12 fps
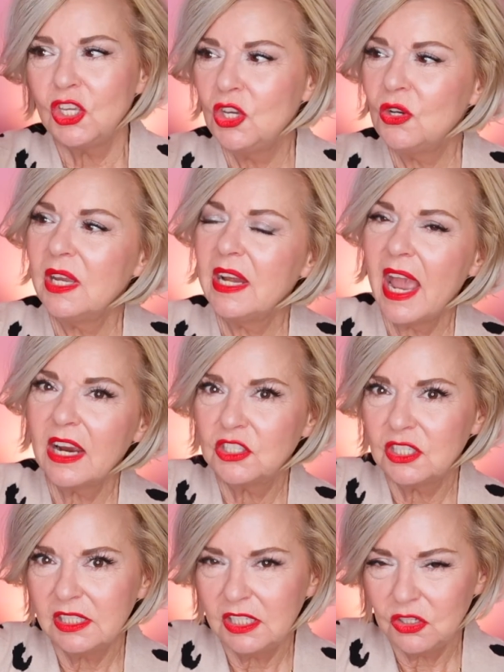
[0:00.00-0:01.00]
You can
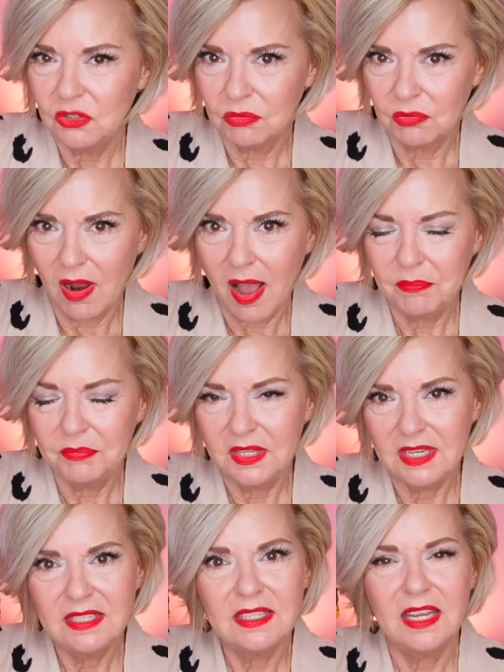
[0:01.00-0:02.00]
actually drop
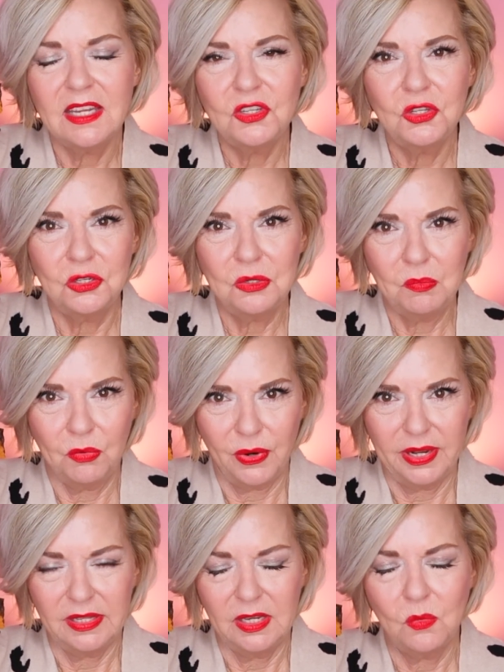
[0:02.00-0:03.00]
these into
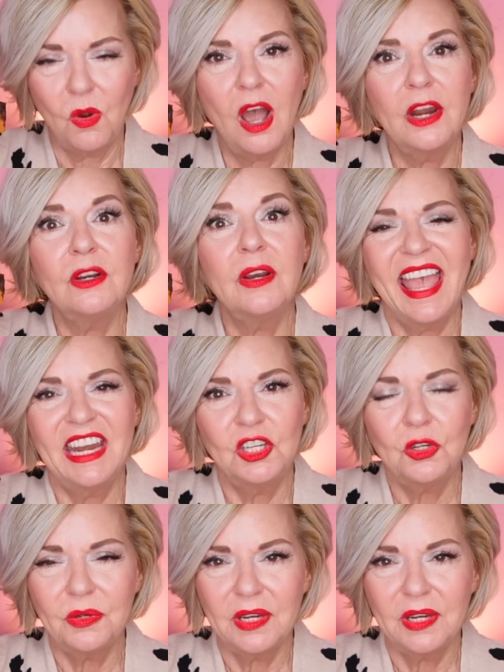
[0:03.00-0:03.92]
boiling water and it